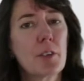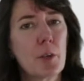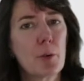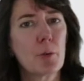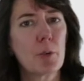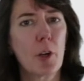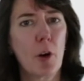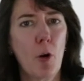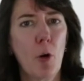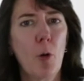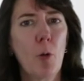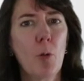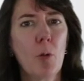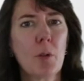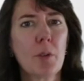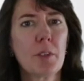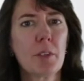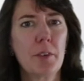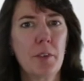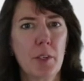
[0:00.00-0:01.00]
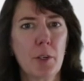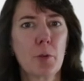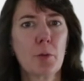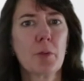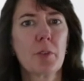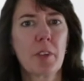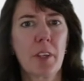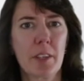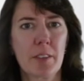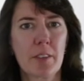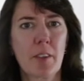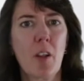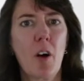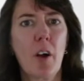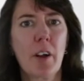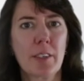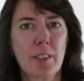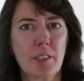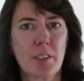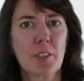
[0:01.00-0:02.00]
don't hold notes as
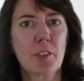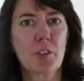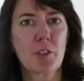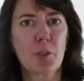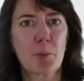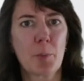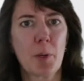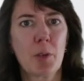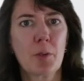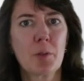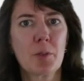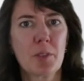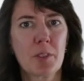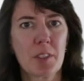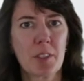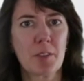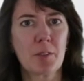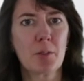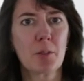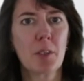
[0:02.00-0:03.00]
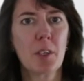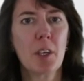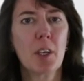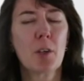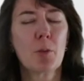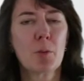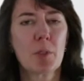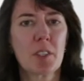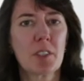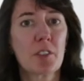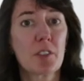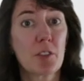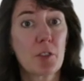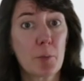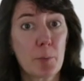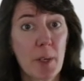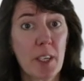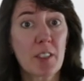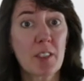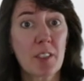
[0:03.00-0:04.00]
long as they're supposed to, which is
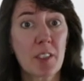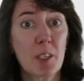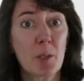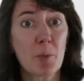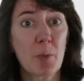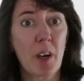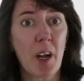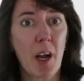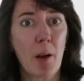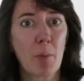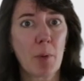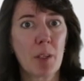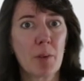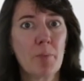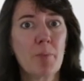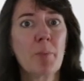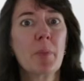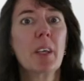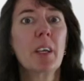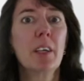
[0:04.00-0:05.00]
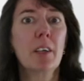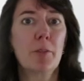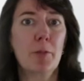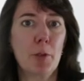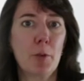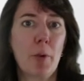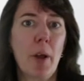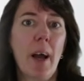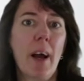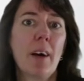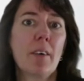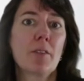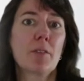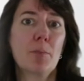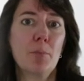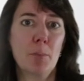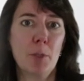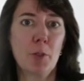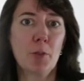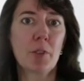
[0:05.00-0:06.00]
especially a problem if you have
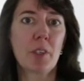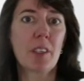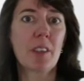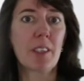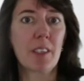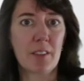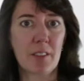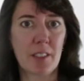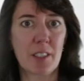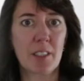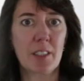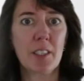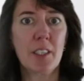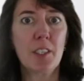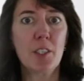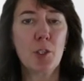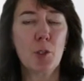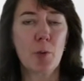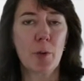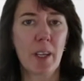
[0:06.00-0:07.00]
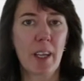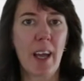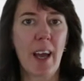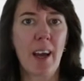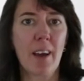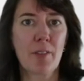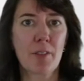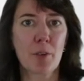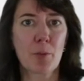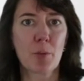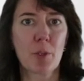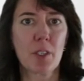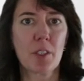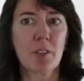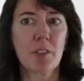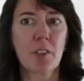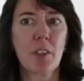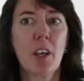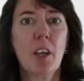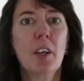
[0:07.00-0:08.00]
music that's continuing
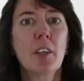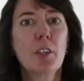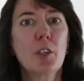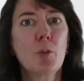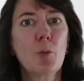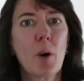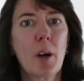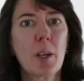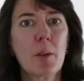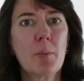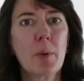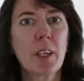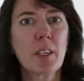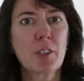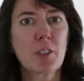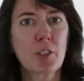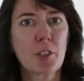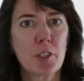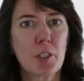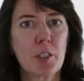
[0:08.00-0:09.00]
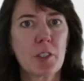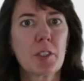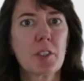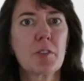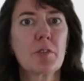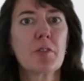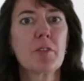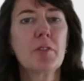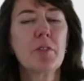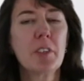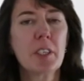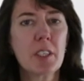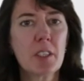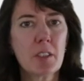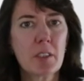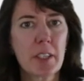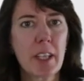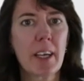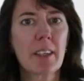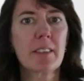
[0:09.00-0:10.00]
afterwards. You want to make sure to
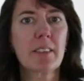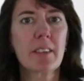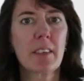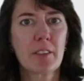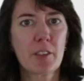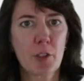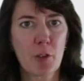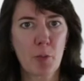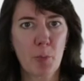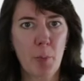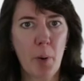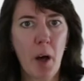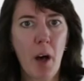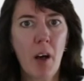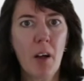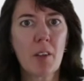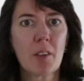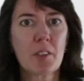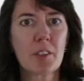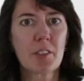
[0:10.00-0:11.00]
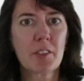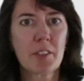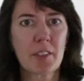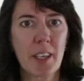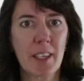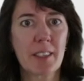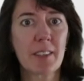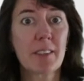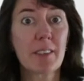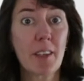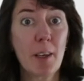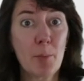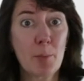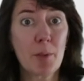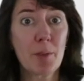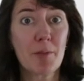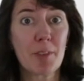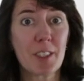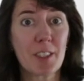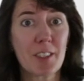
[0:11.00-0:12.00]
feel that sense of pulse and
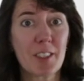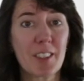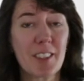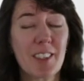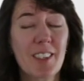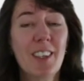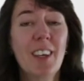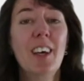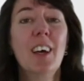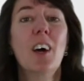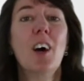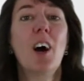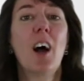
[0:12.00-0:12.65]
subdivision